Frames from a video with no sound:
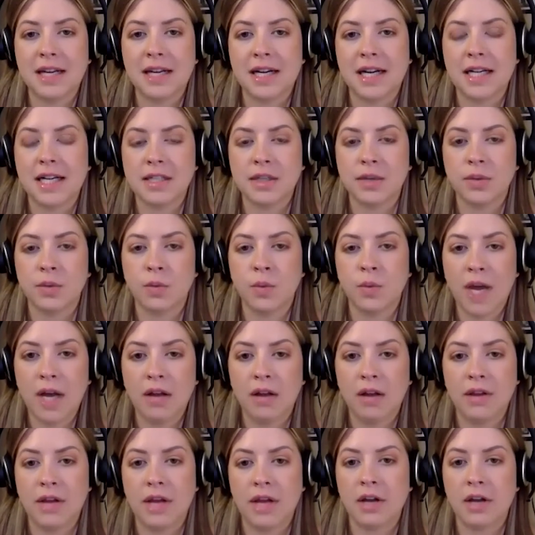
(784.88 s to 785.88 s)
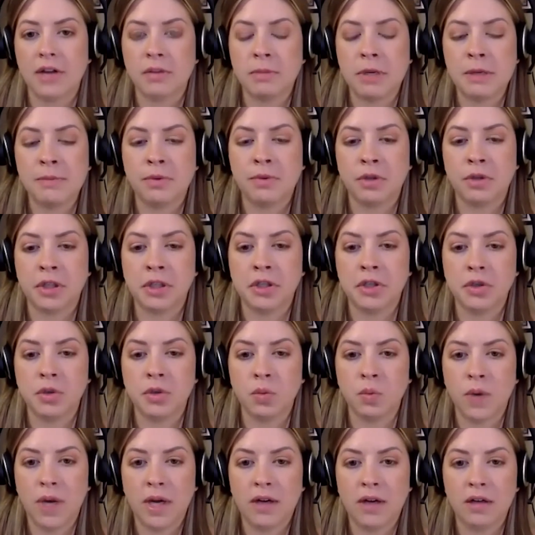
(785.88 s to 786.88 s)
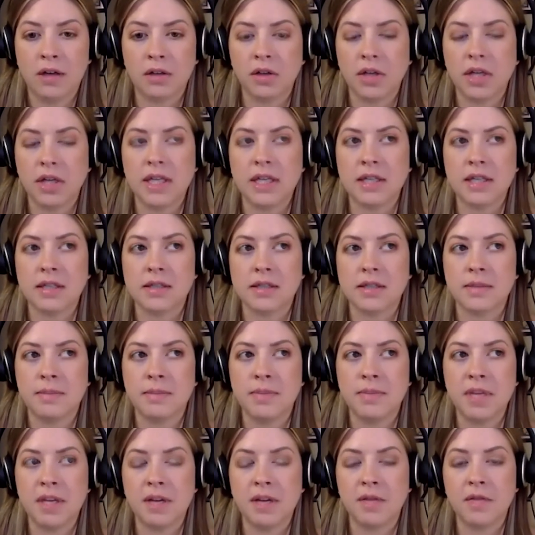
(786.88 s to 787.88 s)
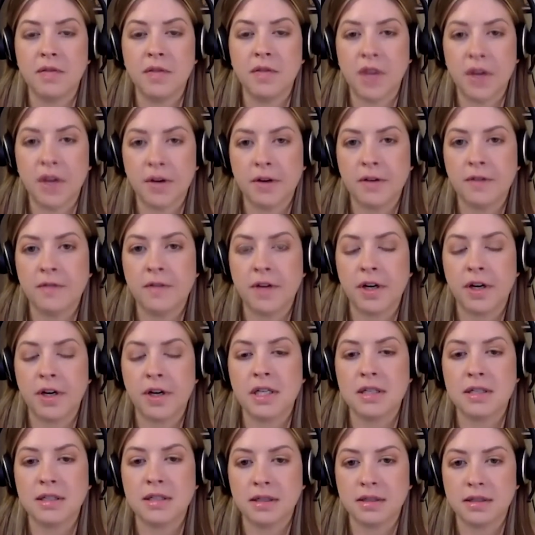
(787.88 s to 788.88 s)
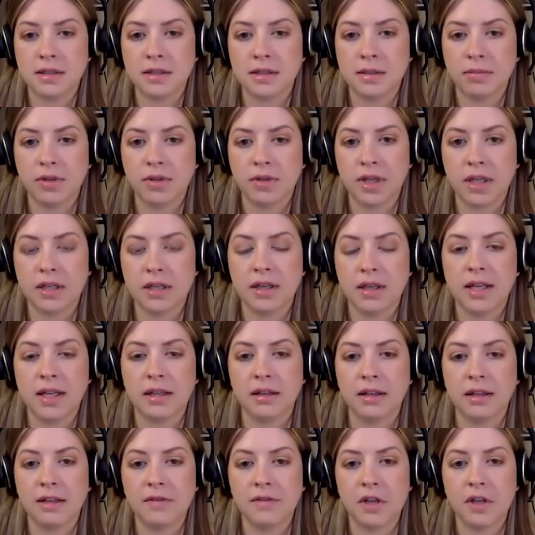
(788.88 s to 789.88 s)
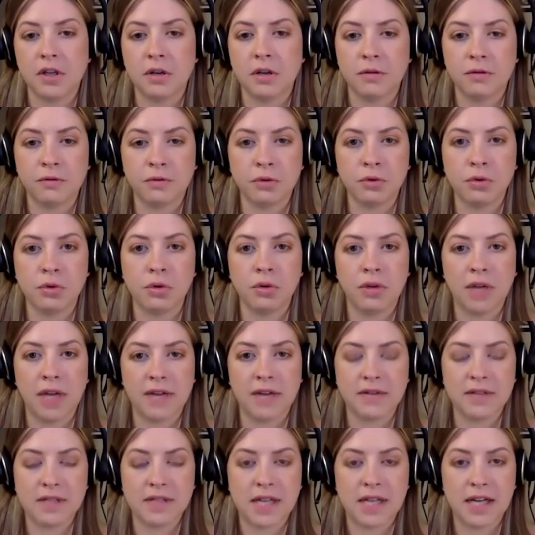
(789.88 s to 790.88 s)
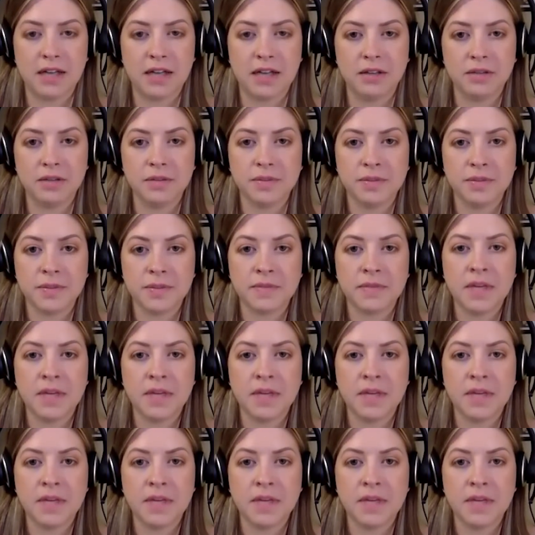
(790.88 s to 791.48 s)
that I did well, and that other people can do well, is being very, very disciplined and living a frugal lifestyle.